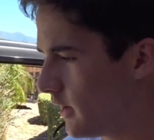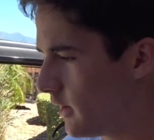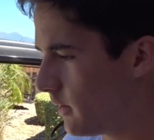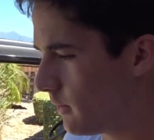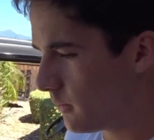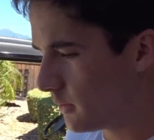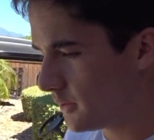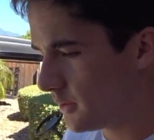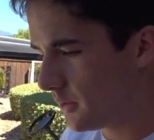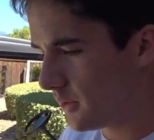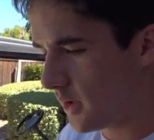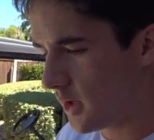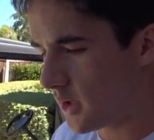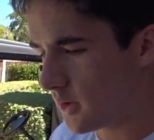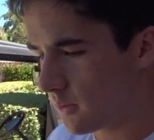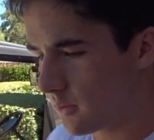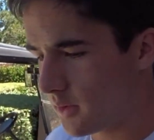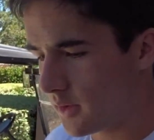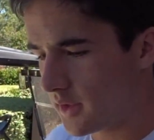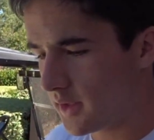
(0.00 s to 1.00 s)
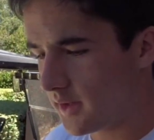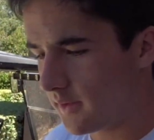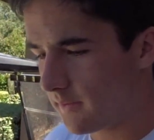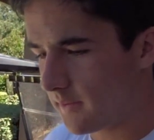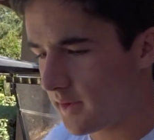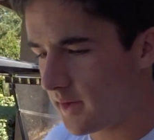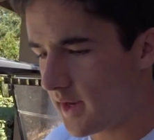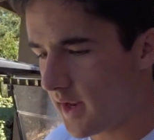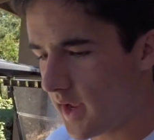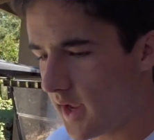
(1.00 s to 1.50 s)
We'll do the other one a
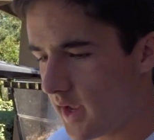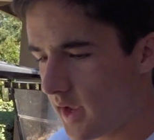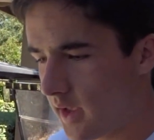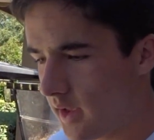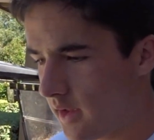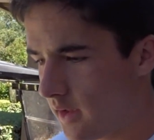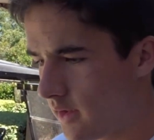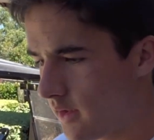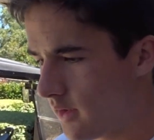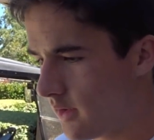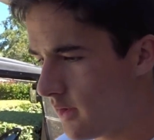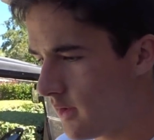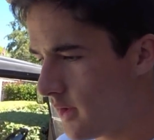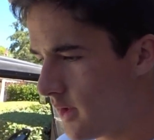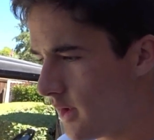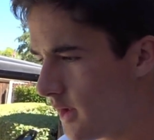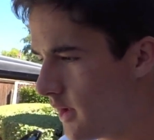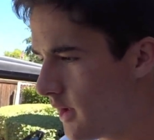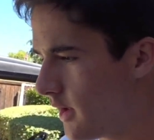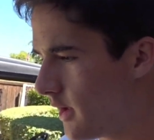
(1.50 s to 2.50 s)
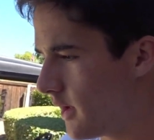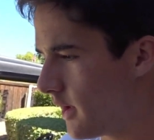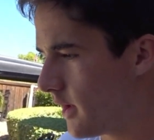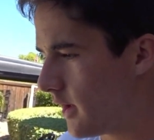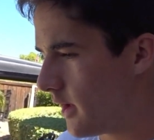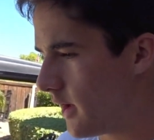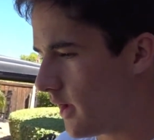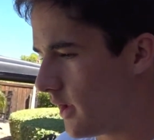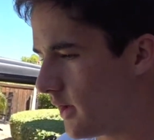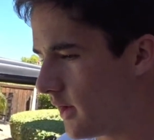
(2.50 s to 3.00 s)
different day,
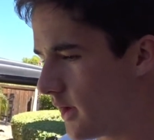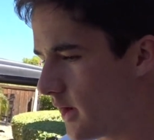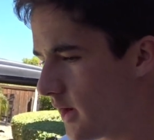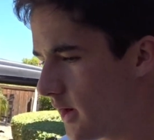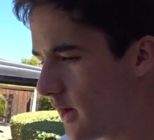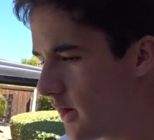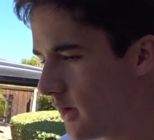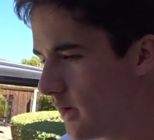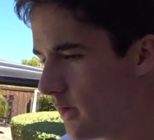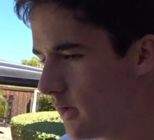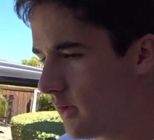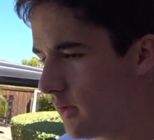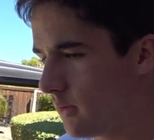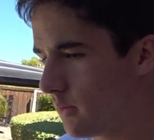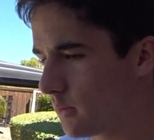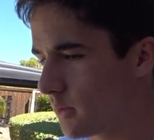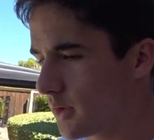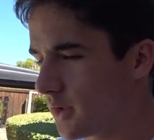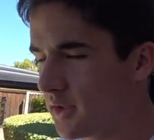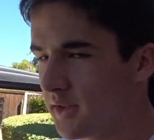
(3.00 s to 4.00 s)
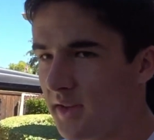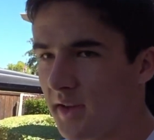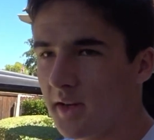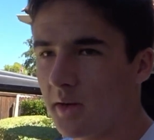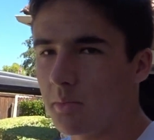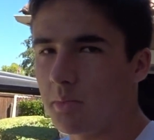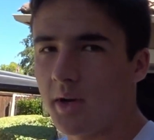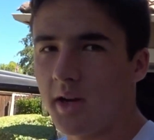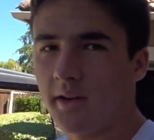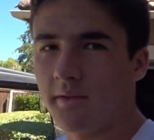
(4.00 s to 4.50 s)
and we're gonna take a
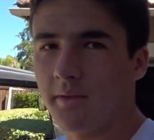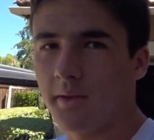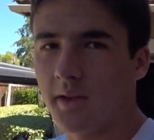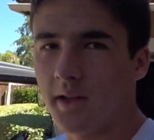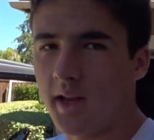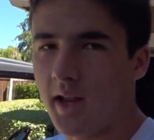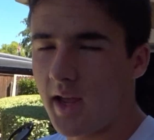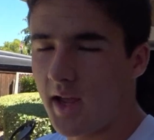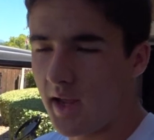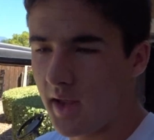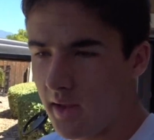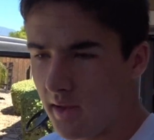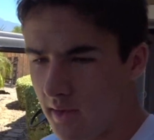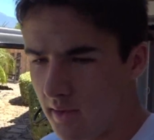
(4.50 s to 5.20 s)
break for the day.